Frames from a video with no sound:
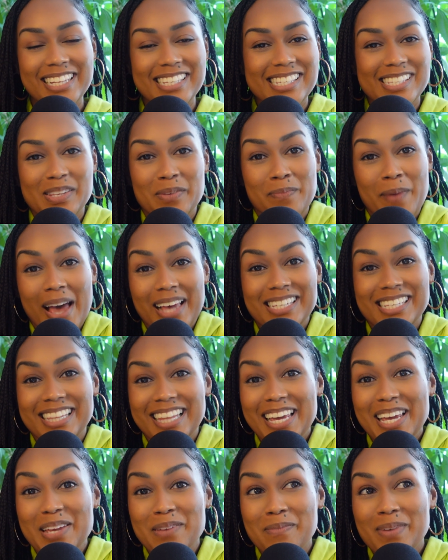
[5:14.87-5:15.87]
It's the best
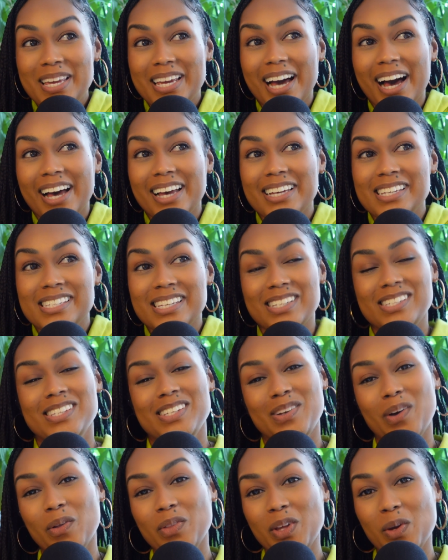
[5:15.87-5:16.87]
thing because it's
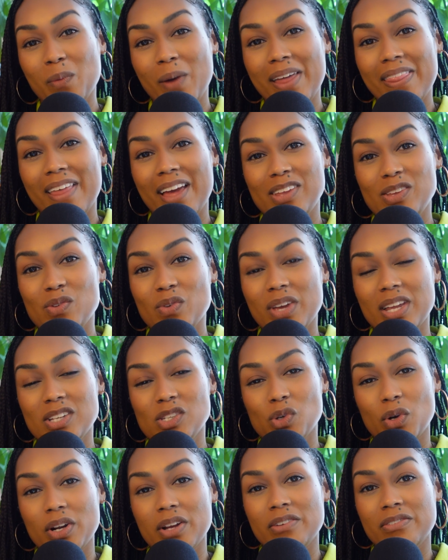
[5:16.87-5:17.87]
the only way that you
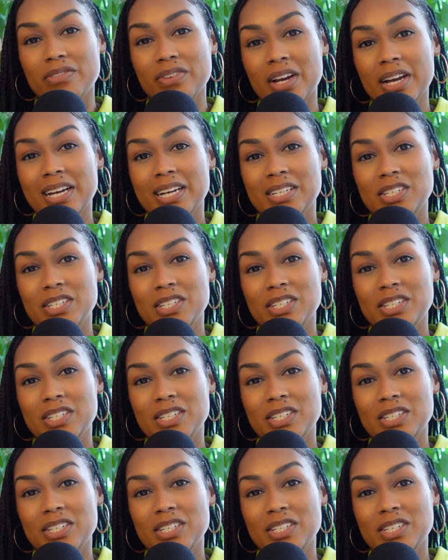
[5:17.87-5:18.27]
can sort of